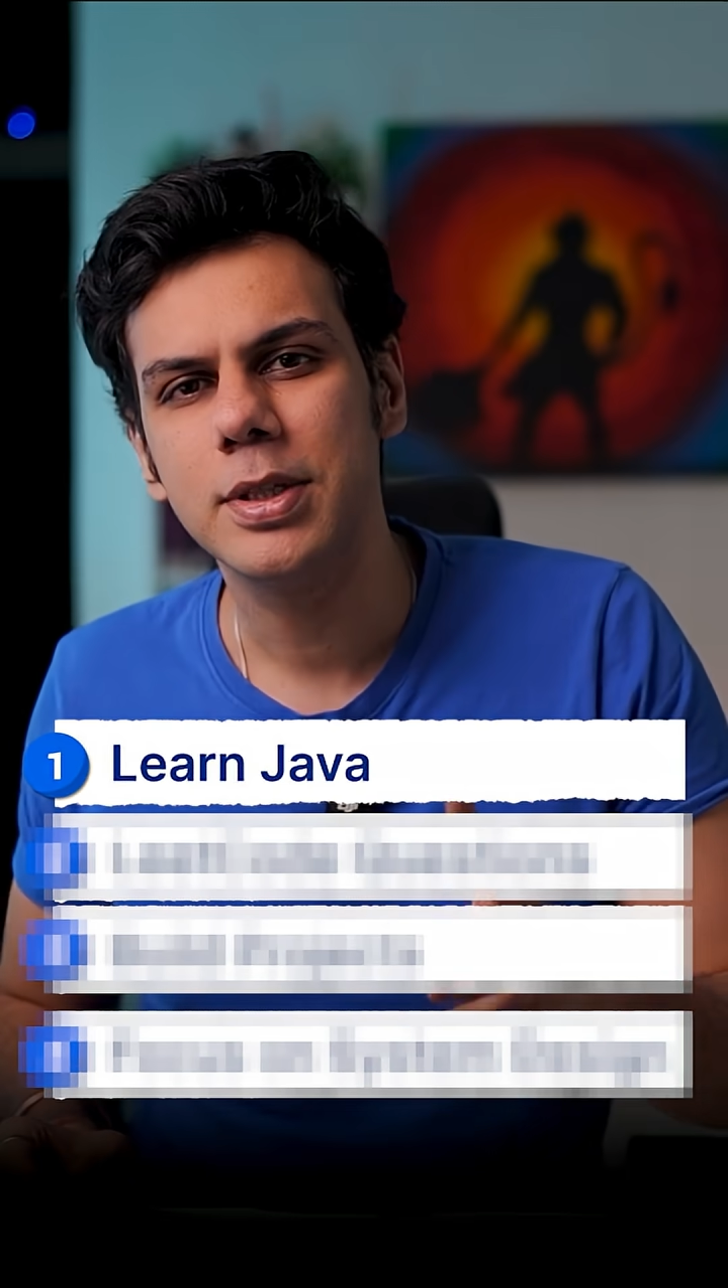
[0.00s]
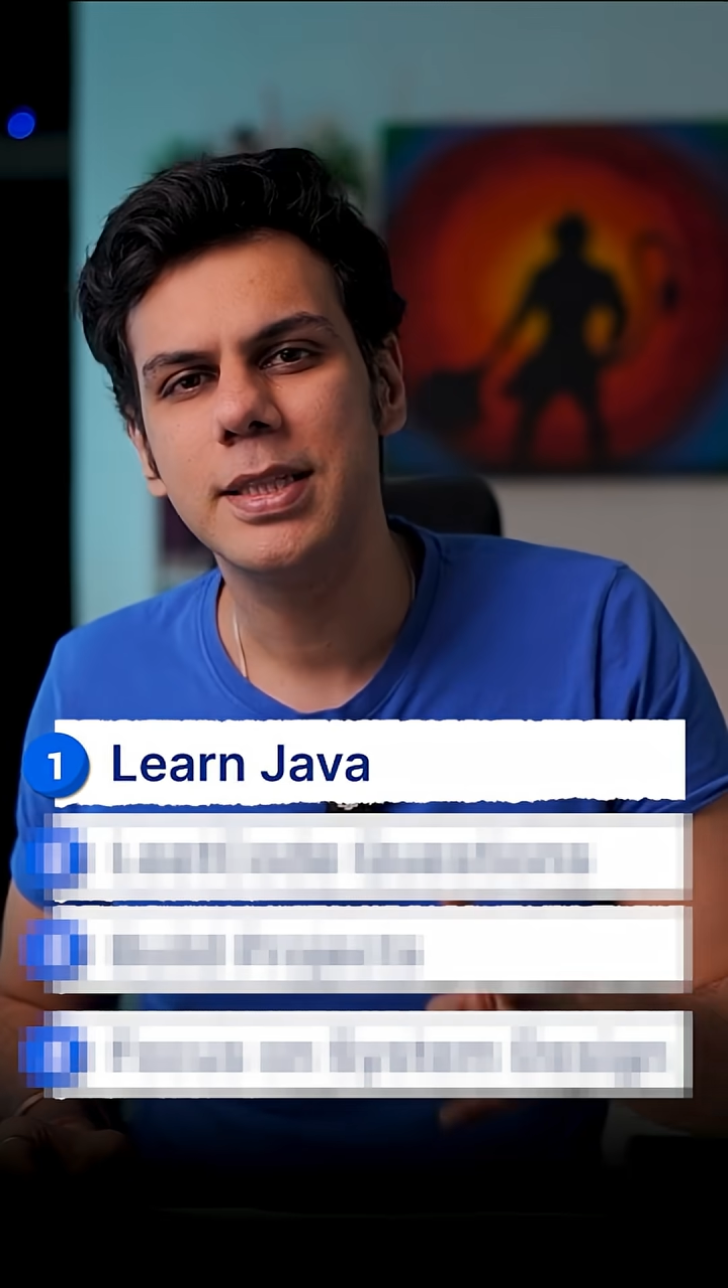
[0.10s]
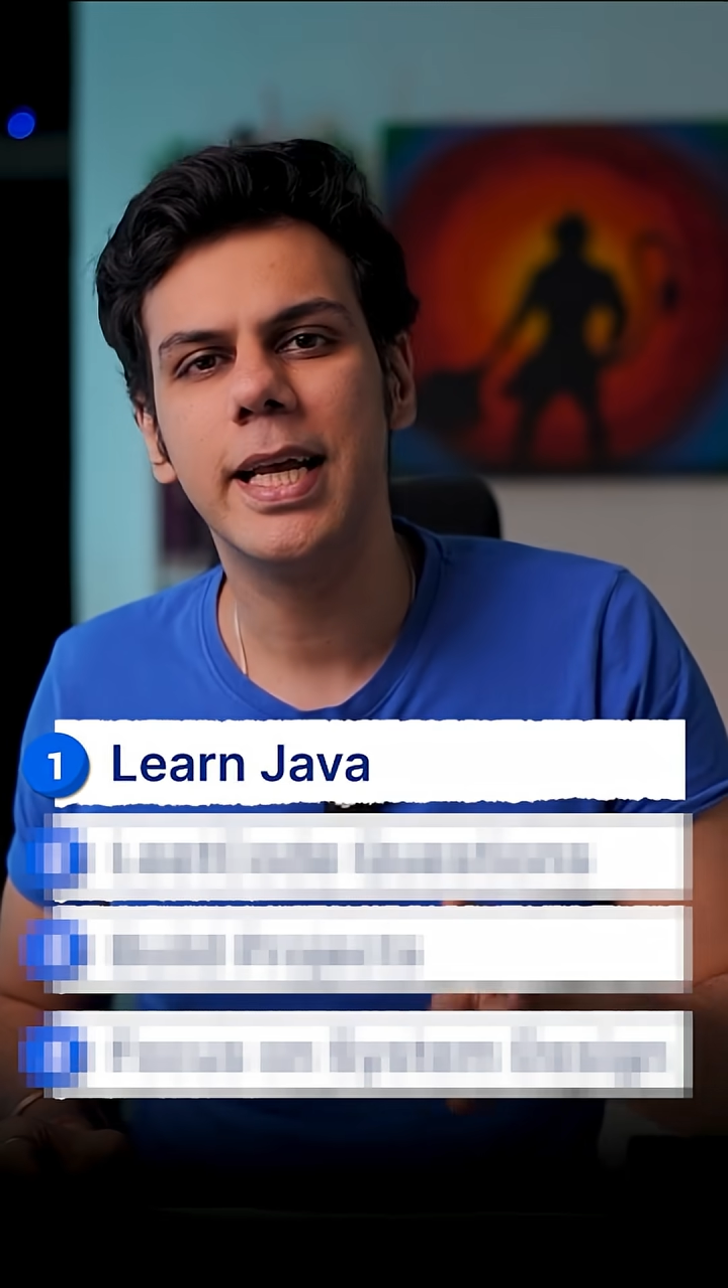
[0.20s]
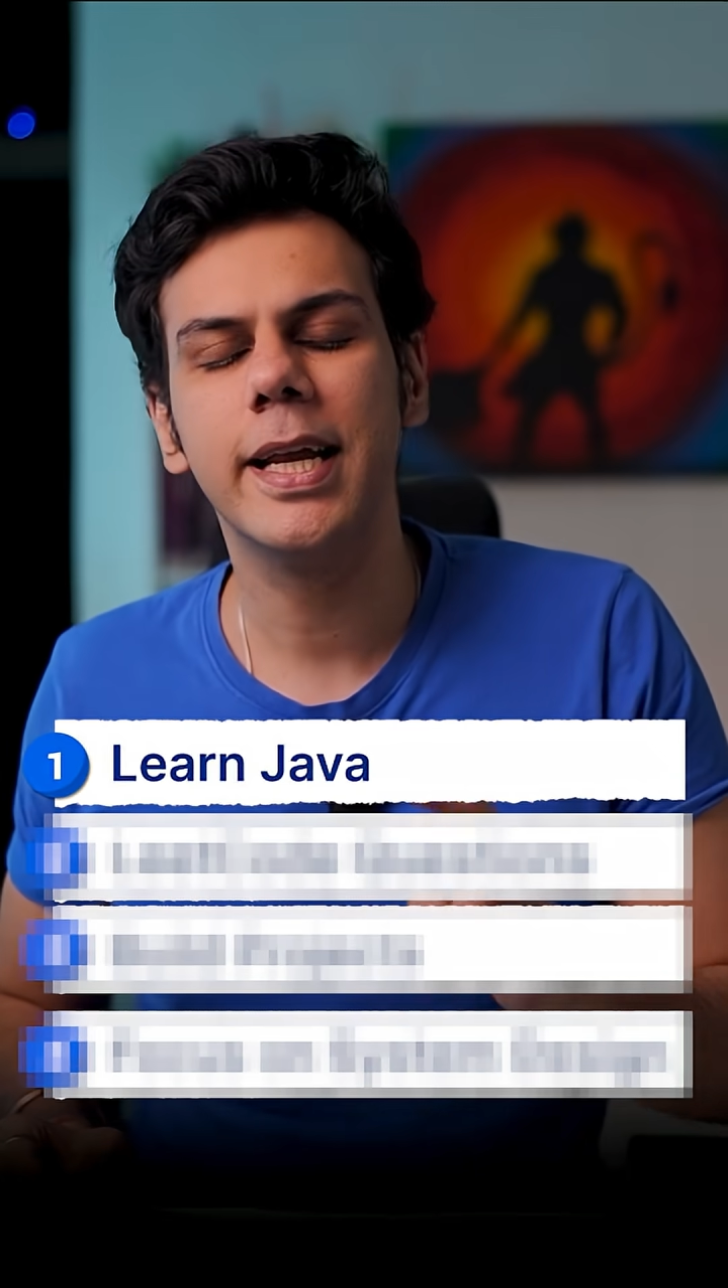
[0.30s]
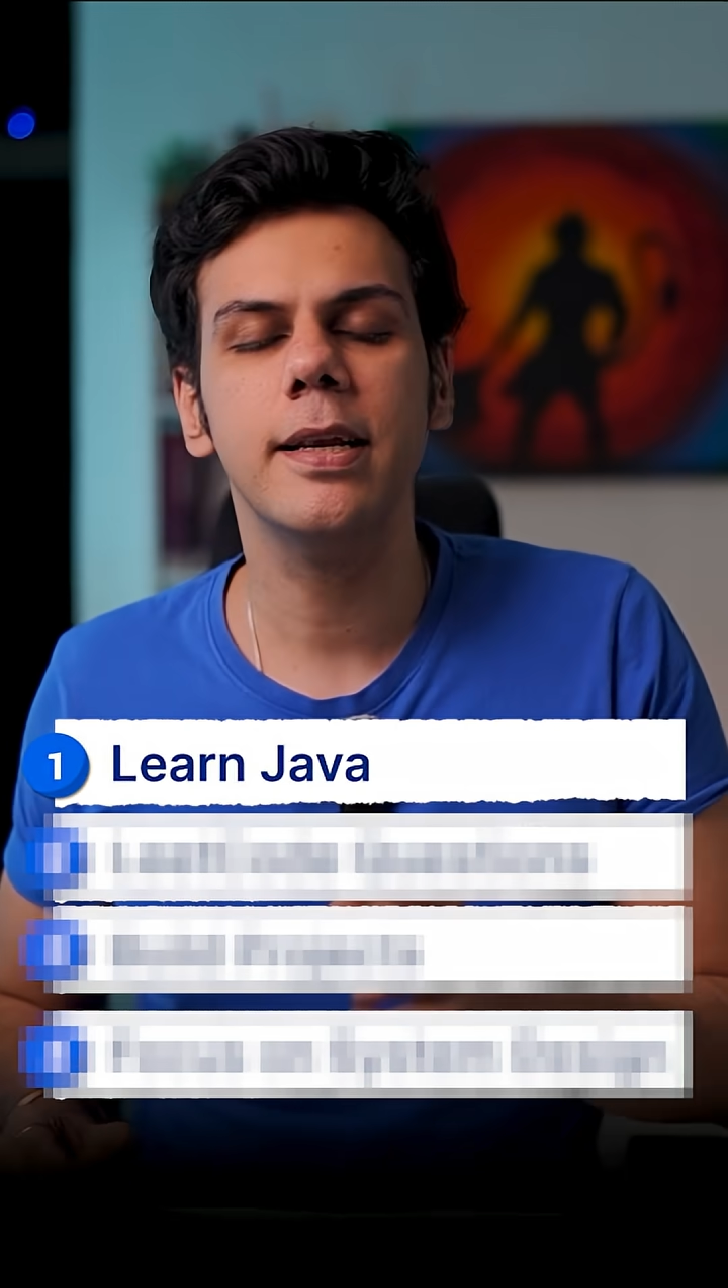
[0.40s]
the
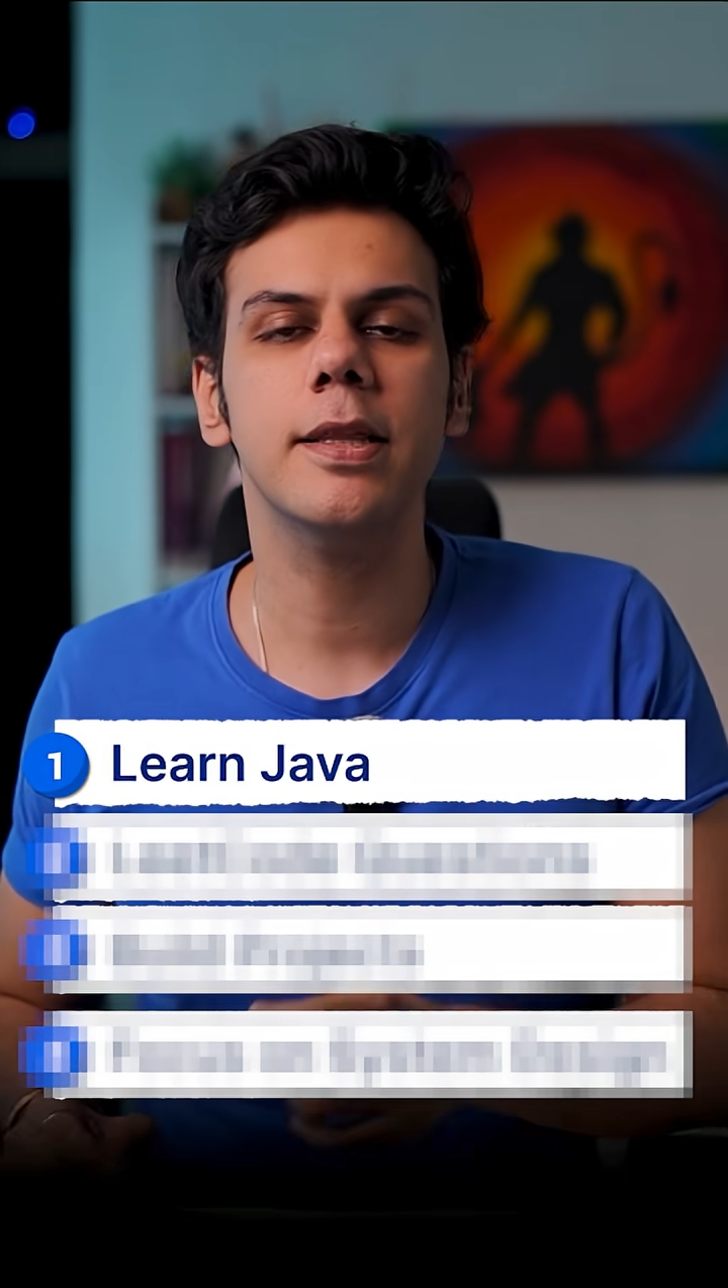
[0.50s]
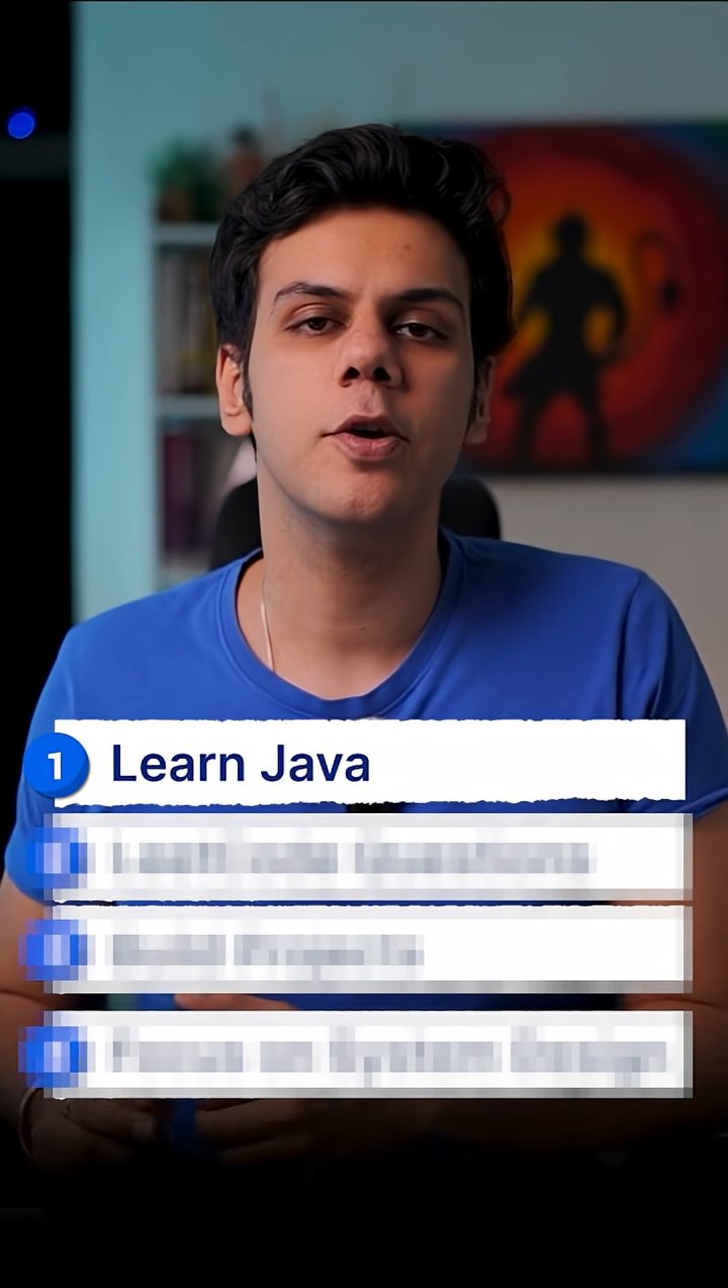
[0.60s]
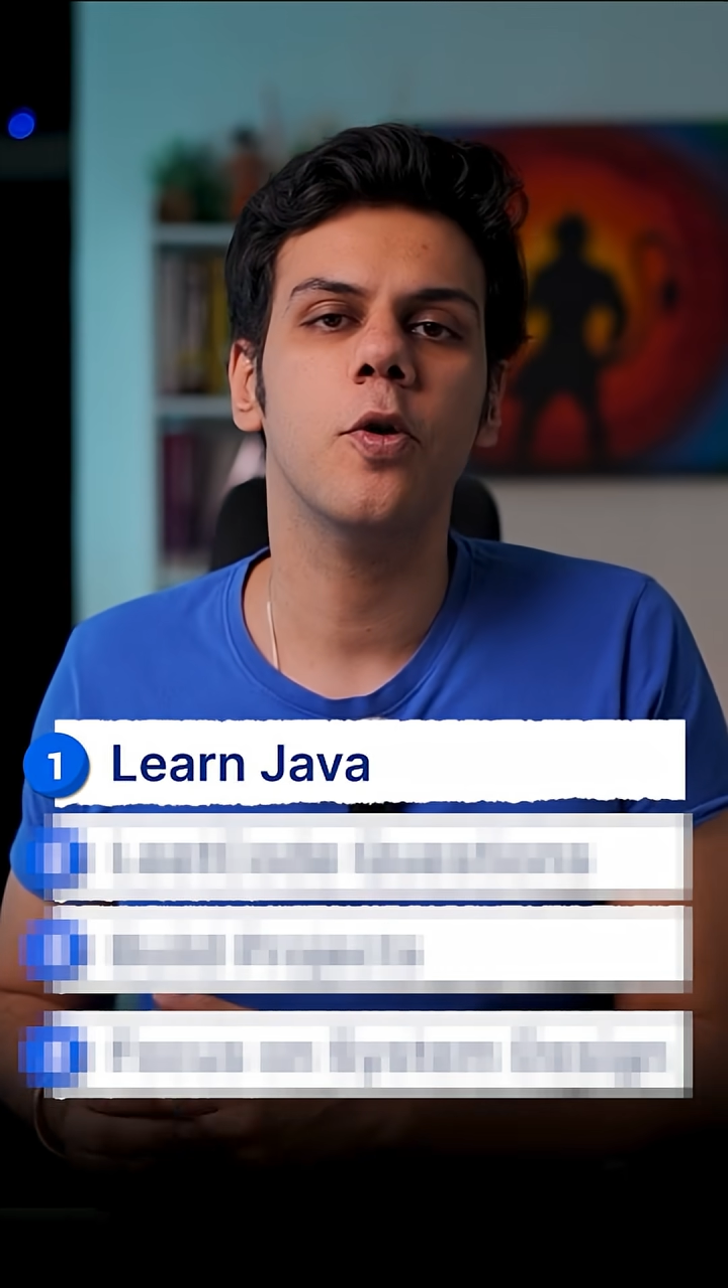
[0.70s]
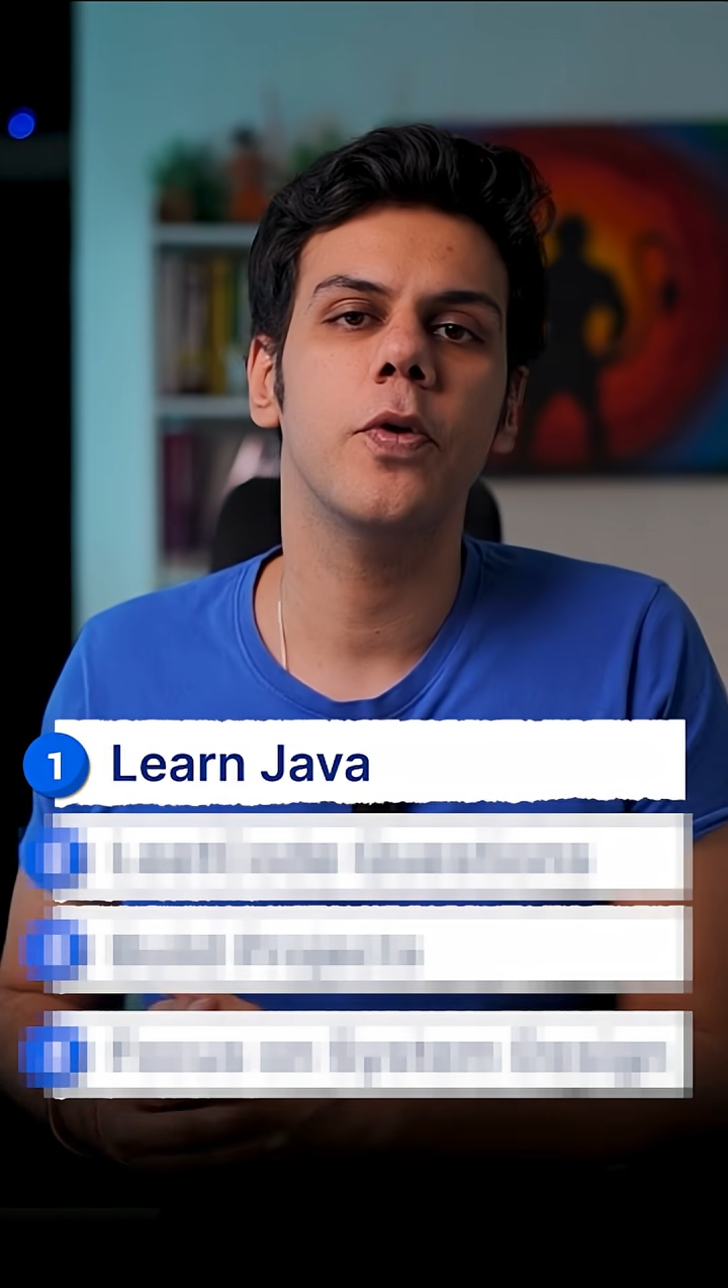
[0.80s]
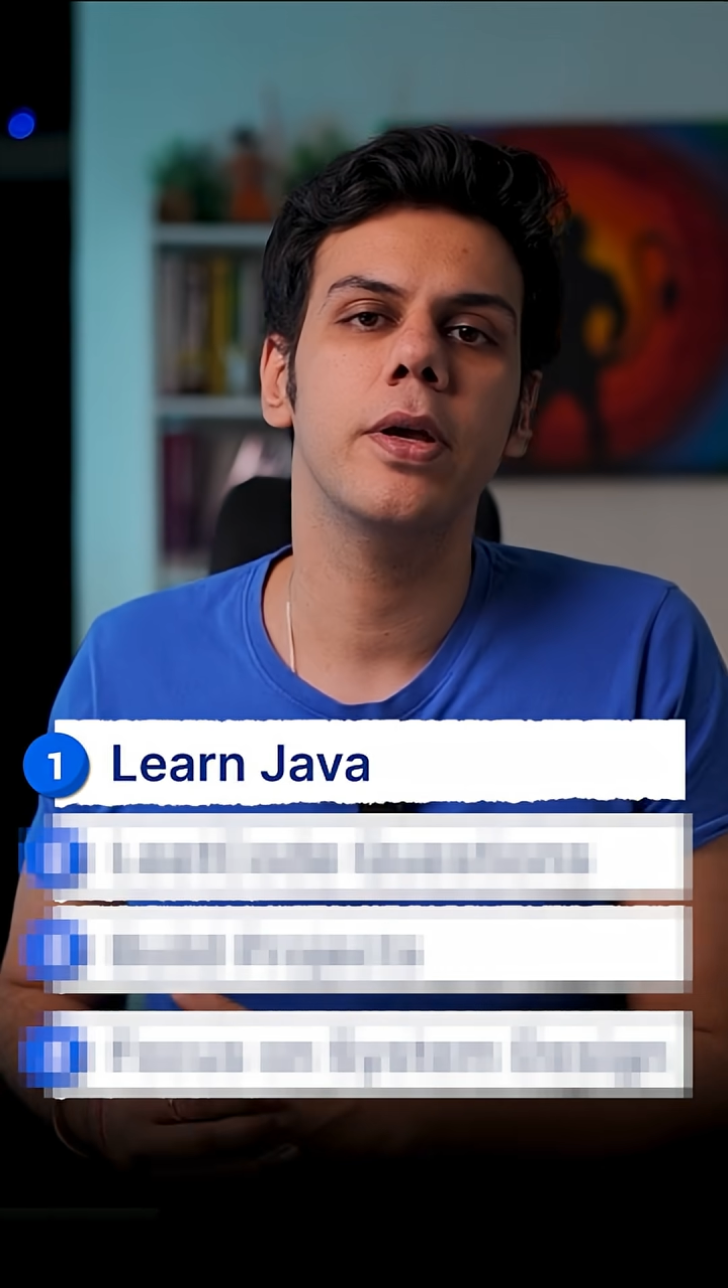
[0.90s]
second
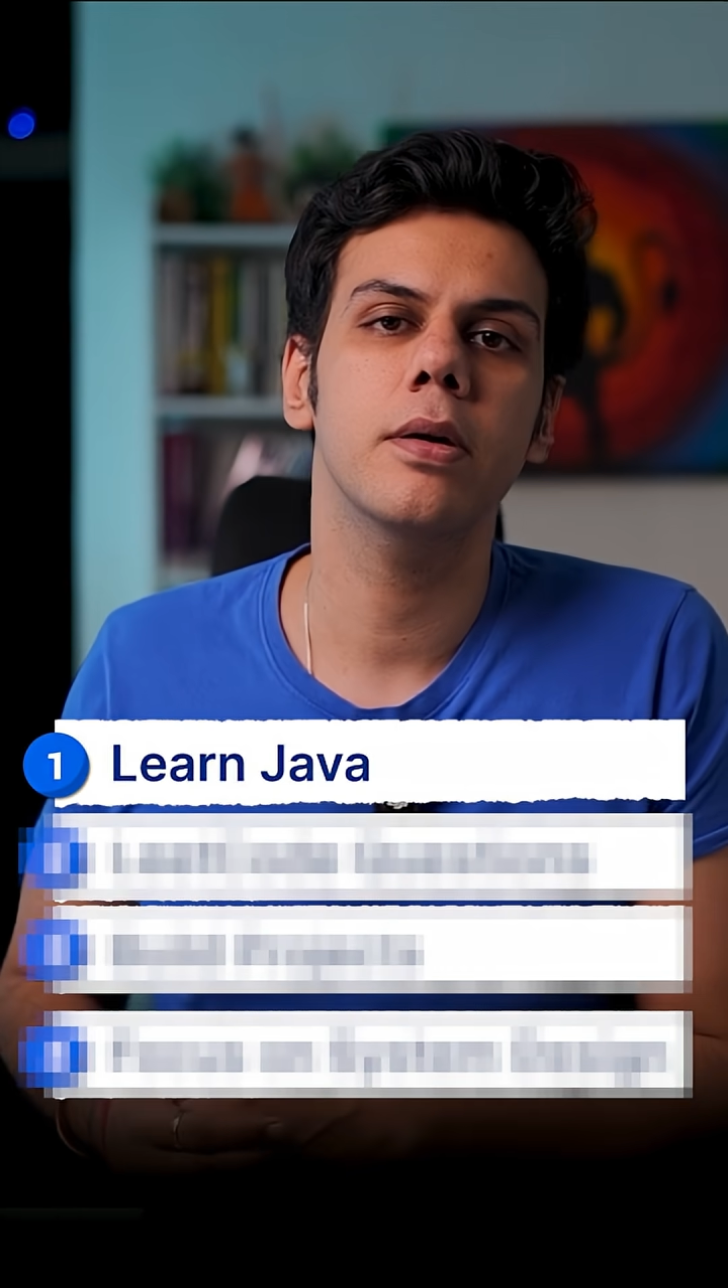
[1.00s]
thing over